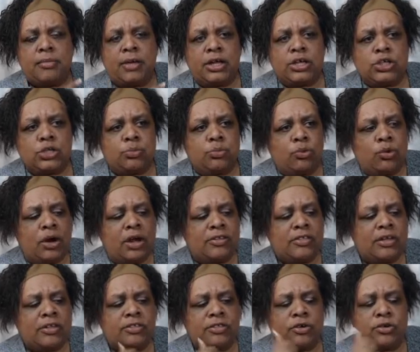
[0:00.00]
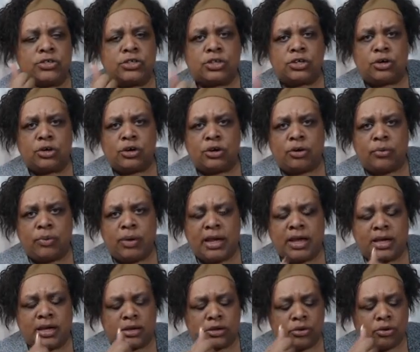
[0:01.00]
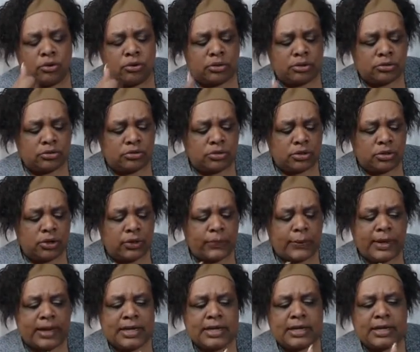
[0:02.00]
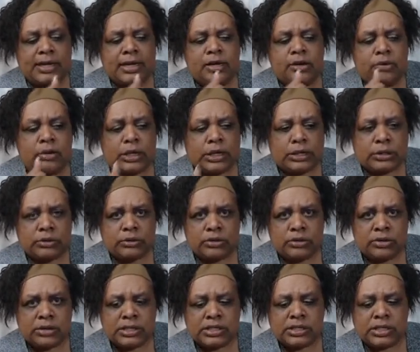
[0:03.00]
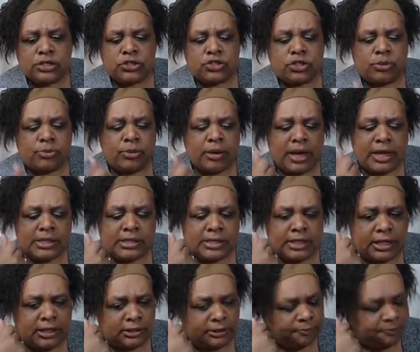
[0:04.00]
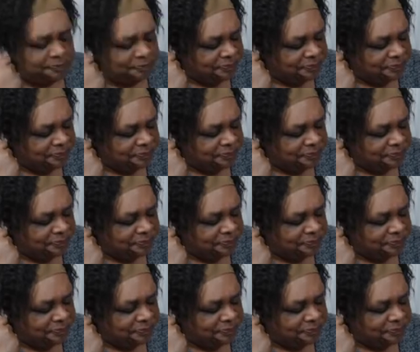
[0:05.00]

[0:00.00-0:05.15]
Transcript: much more, I think those that are awakened, going through their awakening, going through their ascension process,